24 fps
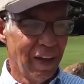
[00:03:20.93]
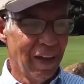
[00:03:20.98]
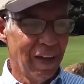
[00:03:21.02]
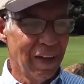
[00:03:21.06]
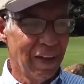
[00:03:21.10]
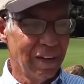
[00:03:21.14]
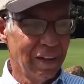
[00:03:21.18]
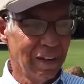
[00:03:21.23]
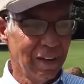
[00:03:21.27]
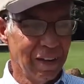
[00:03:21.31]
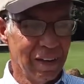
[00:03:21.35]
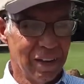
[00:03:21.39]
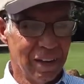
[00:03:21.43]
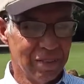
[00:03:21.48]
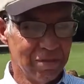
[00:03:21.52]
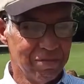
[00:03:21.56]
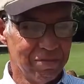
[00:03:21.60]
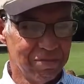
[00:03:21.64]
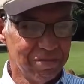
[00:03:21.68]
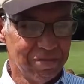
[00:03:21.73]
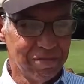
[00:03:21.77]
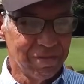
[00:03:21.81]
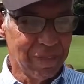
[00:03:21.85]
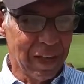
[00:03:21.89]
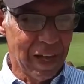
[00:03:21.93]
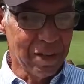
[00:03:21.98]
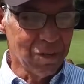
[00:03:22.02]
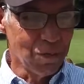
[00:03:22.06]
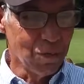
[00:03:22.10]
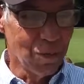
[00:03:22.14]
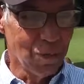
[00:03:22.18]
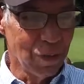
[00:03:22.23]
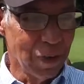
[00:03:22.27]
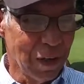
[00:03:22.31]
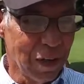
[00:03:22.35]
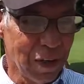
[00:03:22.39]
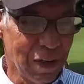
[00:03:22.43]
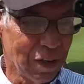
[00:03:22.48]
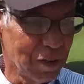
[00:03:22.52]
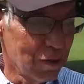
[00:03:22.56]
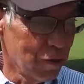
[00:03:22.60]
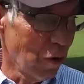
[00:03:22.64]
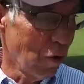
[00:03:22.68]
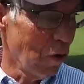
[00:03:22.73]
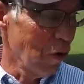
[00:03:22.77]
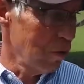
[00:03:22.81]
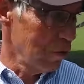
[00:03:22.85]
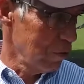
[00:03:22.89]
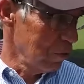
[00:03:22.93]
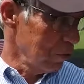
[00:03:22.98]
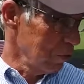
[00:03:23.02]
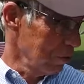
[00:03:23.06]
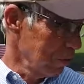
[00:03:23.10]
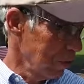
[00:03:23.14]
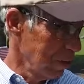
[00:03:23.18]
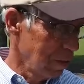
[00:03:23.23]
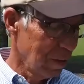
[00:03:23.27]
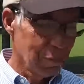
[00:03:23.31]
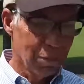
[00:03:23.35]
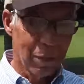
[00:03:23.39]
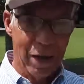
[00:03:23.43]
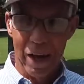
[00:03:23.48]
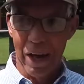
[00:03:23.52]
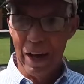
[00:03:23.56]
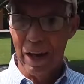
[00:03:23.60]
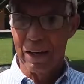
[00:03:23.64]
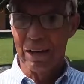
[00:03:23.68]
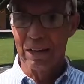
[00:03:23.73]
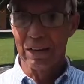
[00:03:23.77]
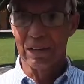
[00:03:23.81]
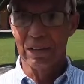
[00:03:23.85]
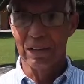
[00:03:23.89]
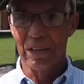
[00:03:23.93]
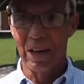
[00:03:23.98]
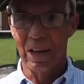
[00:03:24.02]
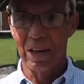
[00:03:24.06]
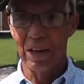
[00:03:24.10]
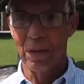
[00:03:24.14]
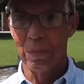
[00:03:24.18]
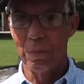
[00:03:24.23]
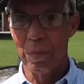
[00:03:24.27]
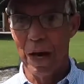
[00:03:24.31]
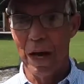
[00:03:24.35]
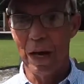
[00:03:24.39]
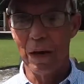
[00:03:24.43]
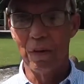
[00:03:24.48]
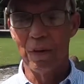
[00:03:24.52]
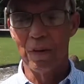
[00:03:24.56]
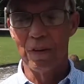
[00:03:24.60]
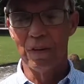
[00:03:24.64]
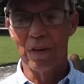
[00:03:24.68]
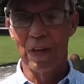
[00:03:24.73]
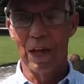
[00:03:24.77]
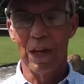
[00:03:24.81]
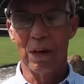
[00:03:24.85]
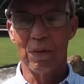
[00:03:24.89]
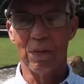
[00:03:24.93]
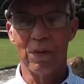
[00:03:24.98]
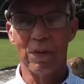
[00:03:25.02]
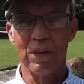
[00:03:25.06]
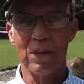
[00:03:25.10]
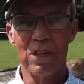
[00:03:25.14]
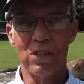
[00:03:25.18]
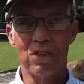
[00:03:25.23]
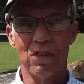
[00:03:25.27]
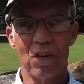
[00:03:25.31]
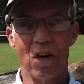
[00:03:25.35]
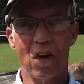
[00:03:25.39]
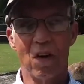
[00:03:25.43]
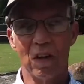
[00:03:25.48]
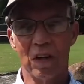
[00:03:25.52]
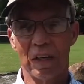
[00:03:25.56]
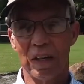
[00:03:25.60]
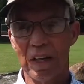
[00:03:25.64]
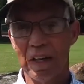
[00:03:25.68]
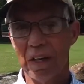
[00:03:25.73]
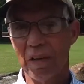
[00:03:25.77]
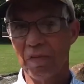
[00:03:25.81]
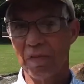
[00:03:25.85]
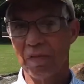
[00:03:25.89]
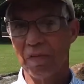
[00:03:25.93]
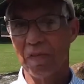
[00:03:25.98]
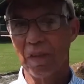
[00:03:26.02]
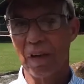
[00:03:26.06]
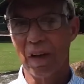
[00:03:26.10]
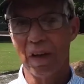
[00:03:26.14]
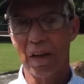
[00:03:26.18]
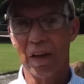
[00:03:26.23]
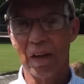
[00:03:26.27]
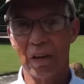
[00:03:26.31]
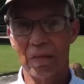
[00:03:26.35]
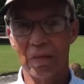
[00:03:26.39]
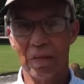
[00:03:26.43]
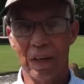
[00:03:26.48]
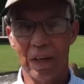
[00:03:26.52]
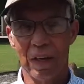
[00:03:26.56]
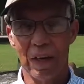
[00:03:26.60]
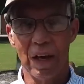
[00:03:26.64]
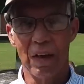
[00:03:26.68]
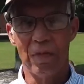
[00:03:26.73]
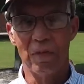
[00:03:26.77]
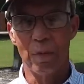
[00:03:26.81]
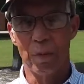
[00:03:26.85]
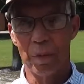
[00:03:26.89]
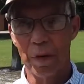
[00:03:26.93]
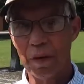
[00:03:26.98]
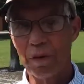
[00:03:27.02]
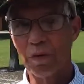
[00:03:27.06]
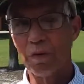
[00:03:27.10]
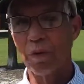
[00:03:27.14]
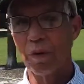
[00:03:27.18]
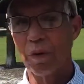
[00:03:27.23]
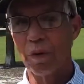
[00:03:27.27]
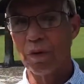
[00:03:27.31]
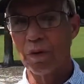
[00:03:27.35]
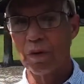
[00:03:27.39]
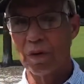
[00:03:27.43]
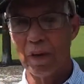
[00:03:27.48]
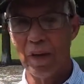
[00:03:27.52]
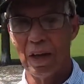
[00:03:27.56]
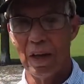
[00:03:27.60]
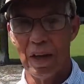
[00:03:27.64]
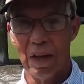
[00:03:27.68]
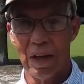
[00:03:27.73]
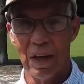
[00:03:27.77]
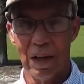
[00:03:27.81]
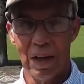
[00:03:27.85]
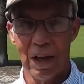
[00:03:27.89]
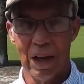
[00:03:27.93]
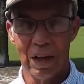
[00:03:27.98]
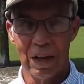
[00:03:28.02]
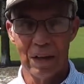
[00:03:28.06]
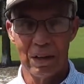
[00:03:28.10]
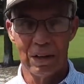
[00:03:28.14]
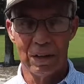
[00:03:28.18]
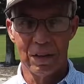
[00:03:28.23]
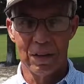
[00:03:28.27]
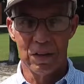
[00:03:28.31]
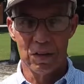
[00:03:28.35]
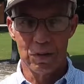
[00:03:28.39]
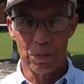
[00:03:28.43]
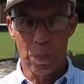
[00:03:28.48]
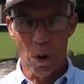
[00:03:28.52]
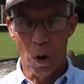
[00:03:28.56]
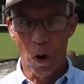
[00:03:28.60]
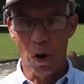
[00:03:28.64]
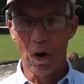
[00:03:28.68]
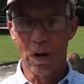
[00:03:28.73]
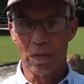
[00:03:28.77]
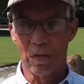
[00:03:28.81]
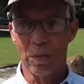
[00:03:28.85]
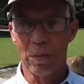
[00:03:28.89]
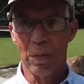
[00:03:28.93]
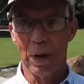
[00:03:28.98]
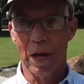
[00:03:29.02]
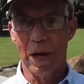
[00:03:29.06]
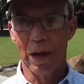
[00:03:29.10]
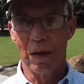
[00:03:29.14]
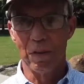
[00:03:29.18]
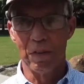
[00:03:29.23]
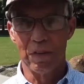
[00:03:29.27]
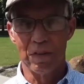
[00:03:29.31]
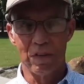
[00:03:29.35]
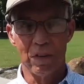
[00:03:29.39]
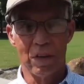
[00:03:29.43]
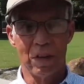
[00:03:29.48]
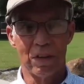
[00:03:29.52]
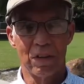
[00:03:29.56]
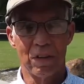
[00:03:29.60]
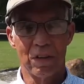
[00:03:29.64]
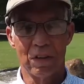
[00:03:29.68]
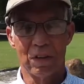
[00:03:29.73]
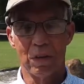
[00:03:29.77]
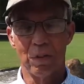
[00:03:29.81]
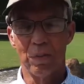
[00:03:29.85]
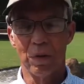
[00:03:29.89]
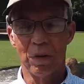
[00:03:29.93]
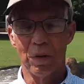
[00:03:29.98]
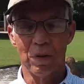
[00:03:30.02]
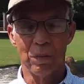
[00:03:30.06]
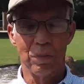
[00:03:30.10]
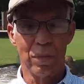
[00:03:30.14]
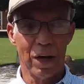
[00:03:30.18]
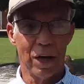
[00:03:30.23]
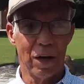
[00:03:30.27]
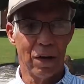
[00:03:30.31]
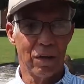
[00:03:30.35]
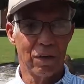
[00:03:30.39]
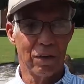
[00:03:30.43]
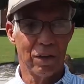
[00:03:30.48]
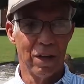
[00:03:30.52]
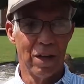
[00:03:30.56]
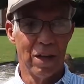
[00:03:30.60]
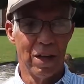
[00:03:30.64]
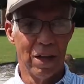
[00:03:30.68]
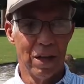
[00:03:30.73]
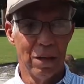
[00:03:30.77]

And that's really in a charger in the back, and the battery's out of a Nissan Leaf that came from Israel. It's part of a battery, it's not a complete battery.